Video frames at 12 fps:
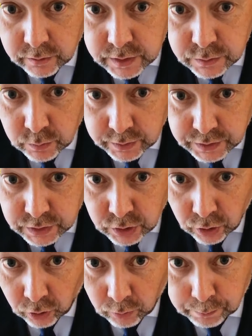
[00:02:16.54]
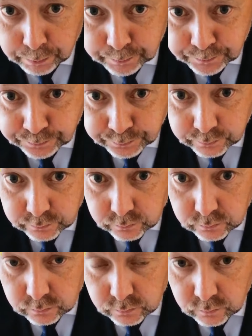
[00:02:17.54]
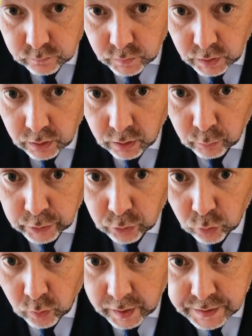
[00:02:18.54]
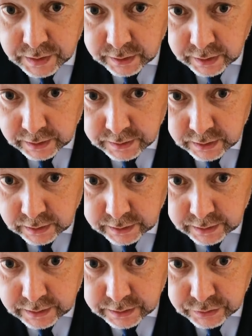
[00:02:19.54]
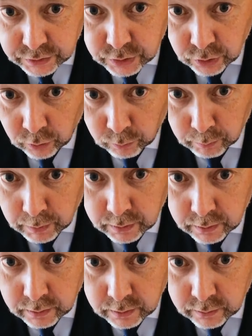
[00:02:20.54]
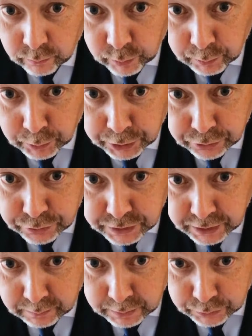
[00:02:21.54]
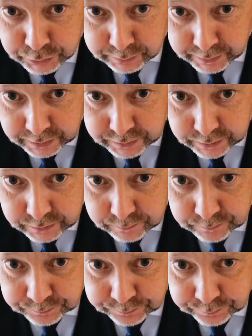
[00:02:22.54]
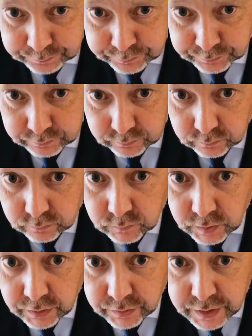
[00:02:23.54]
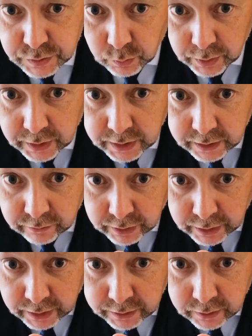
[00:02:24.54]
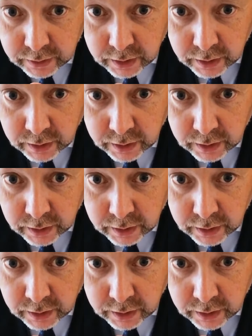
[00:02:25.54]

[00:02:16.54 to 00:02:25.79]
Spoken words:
This one is COM, and we always connect a lead into COM when we're using a multimeter. This one here again,